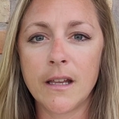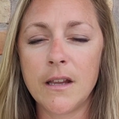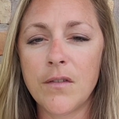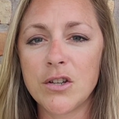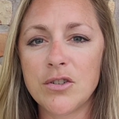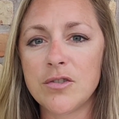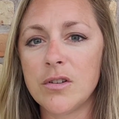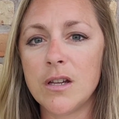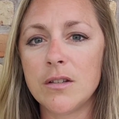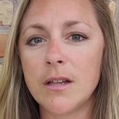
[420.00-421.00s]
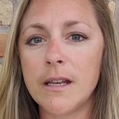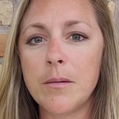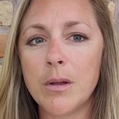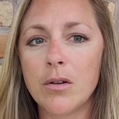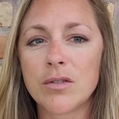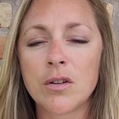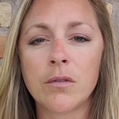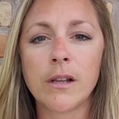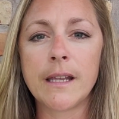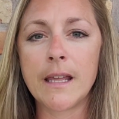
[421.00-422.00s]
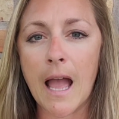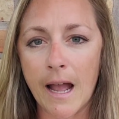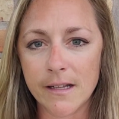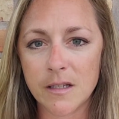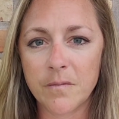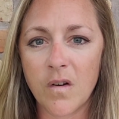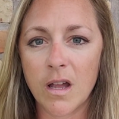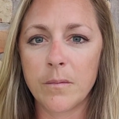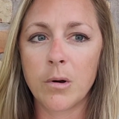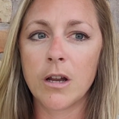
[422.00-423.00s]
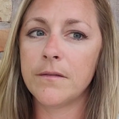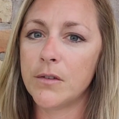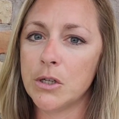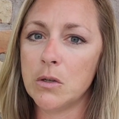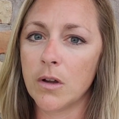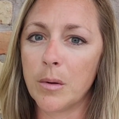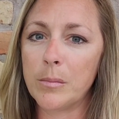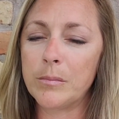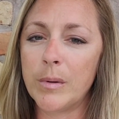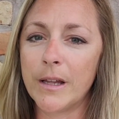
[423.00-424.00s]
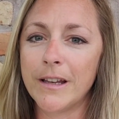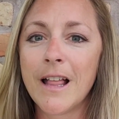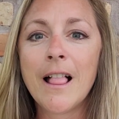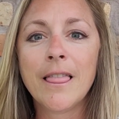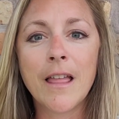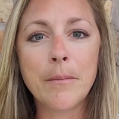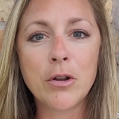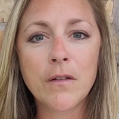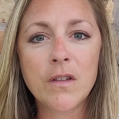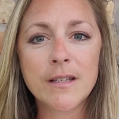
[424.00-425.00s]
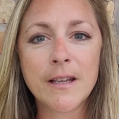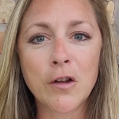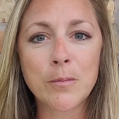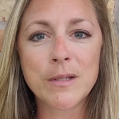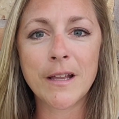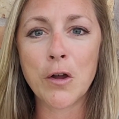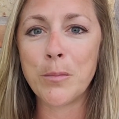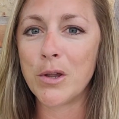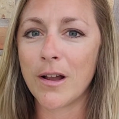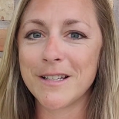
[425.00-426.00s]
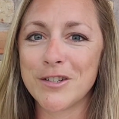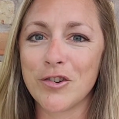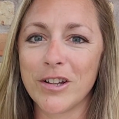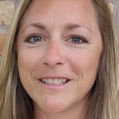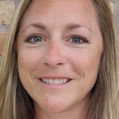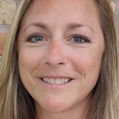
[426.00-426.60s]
any veggies you need to any meal to really add some fiber and fill you up. But let me know if this helps and hope you guys enjoy.